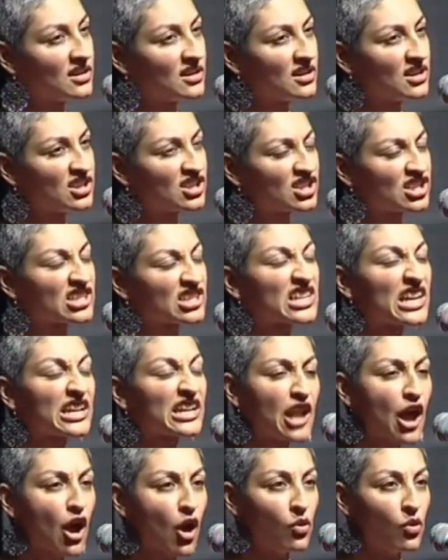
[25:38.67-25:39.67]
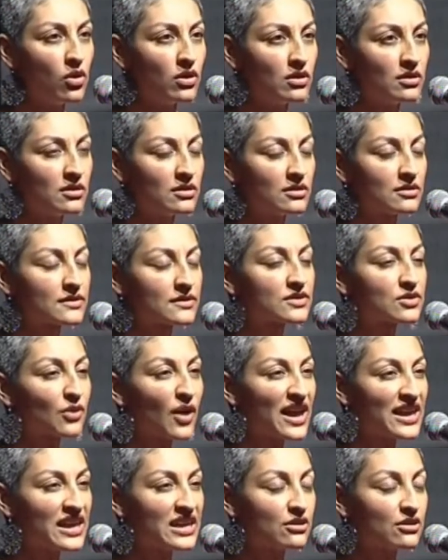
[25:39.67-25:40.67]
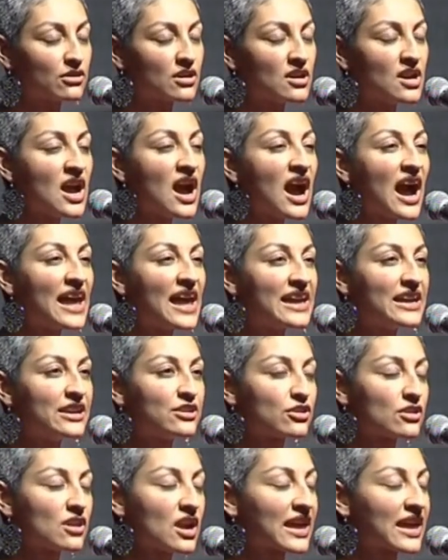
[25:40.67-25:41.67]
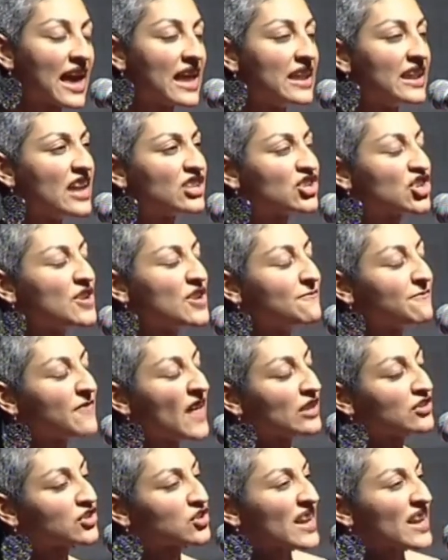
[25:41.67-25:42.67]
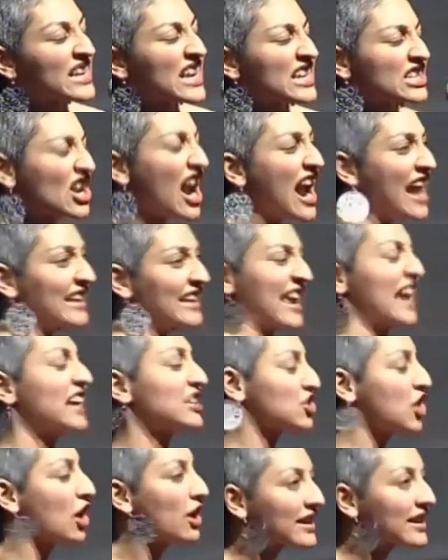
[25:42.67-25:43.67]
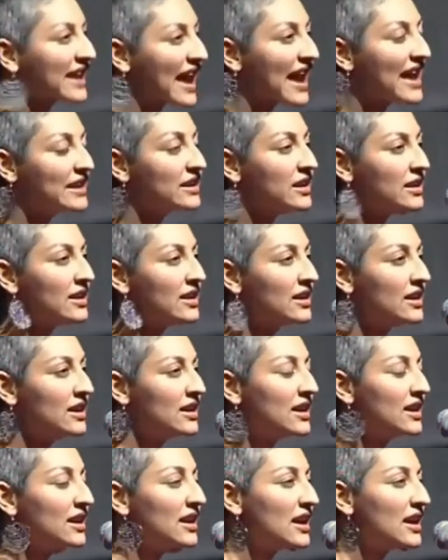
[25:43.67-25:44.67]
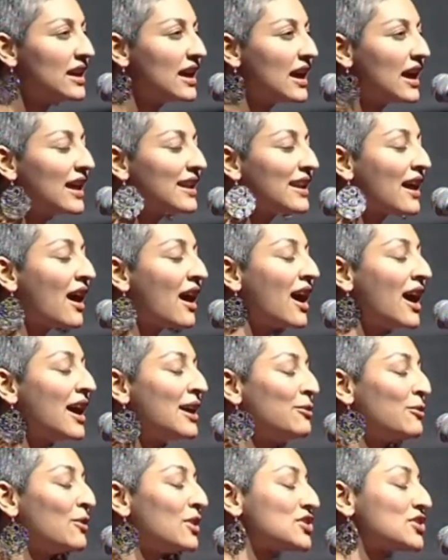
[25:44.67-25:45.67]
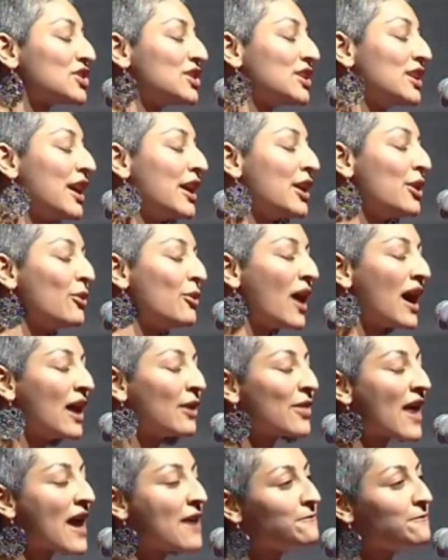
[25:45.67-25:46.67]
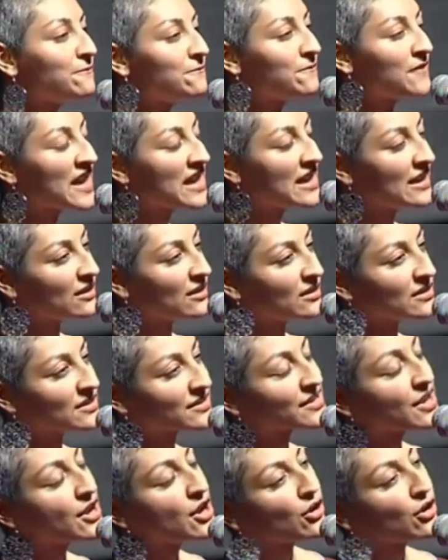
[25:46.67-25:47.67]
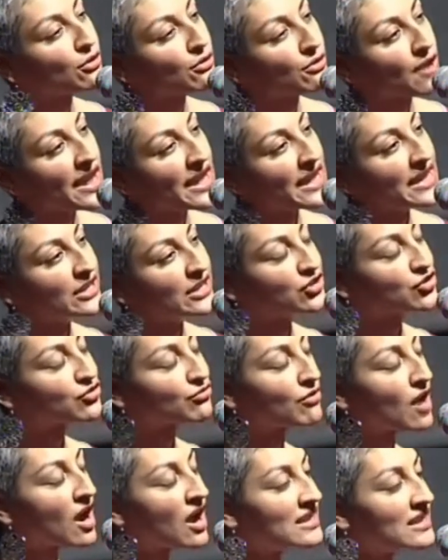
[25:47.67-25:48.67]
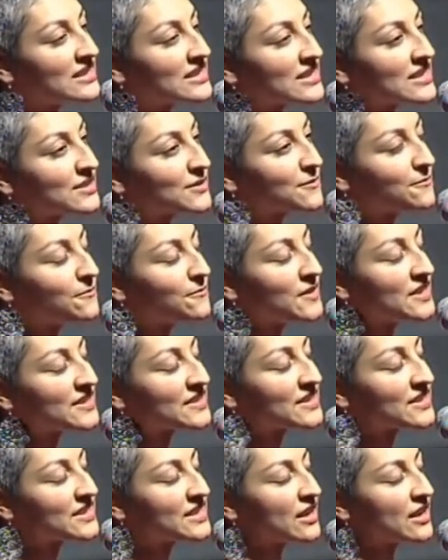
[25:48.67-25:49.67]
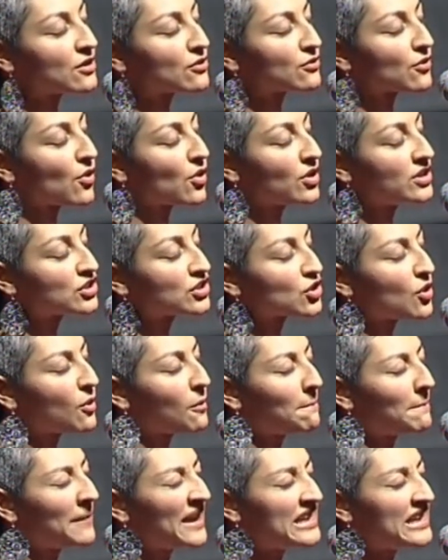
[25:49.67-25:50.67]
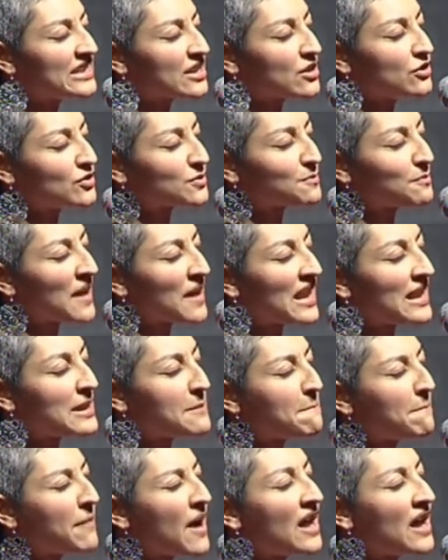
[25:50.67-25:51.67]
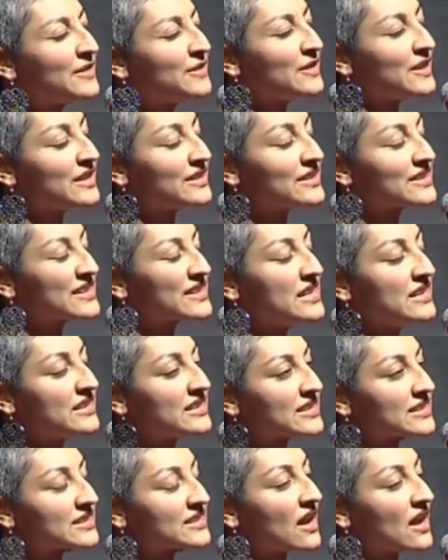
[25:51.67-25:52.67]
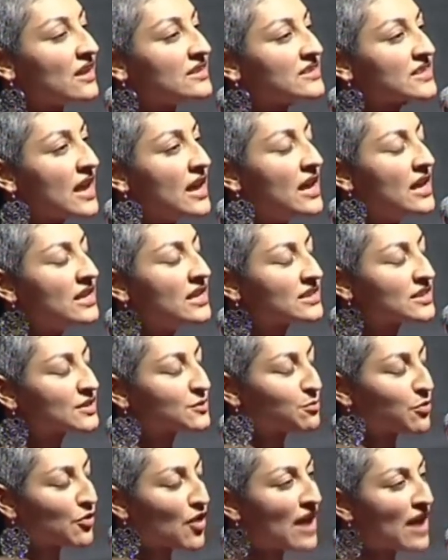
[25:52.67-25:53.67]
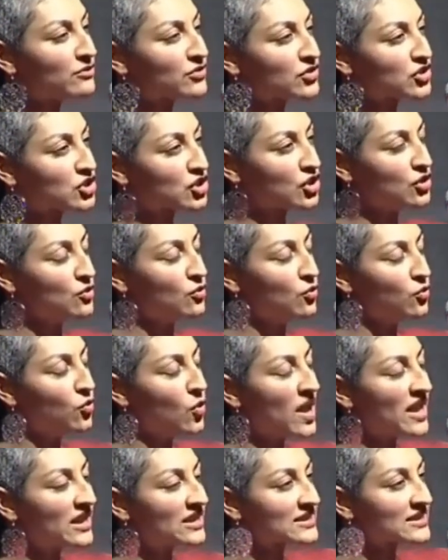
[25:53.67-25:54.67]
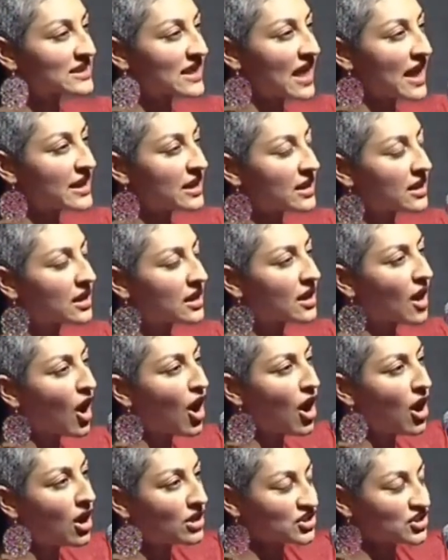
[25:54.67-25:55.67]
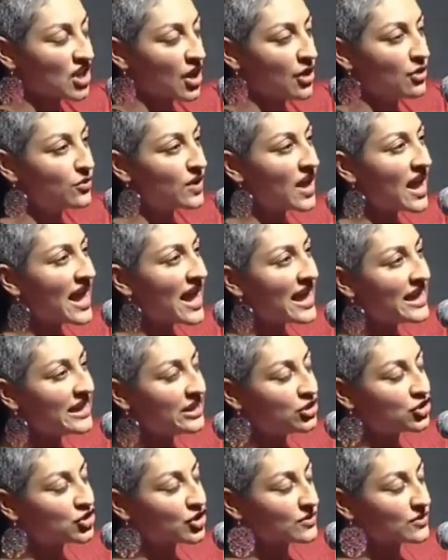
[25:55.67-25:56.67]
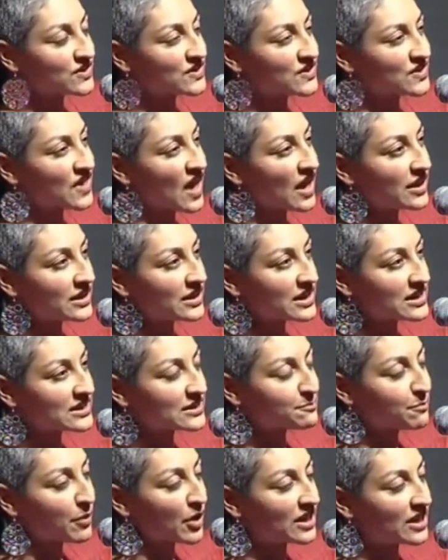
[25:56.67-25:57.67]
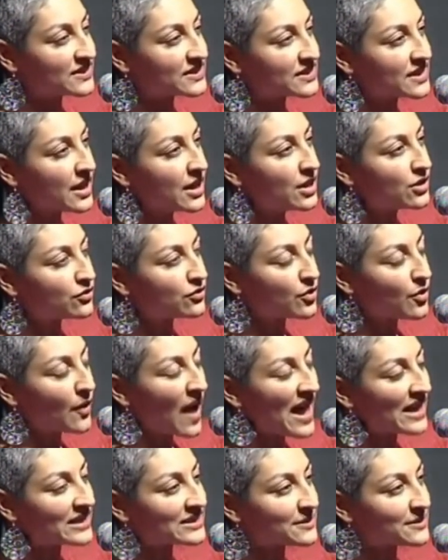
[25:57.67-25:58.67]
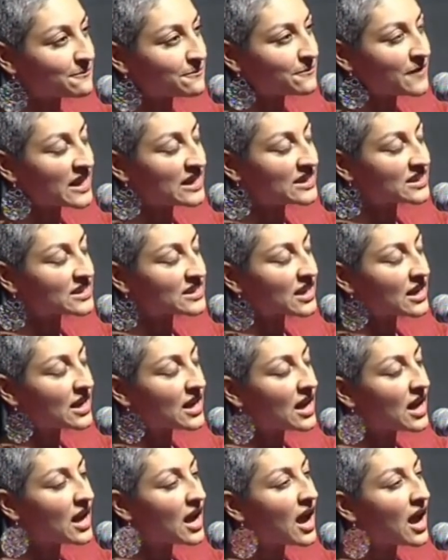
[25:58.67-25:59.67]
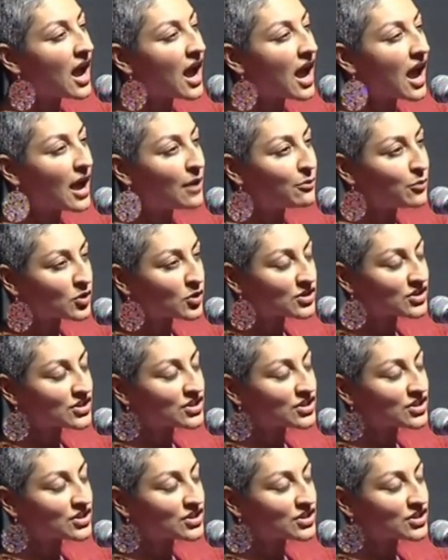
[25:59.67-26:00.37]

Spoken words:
She said no, so I hit her. I hit her again, and she fell, so I kicked her again. And I want to know how that feels. Rage rises, fist in groin, torpedoes, belly, pythons, intestines, sprouts to wings like God's own angels, thunders, bullets through hands and feet. I want to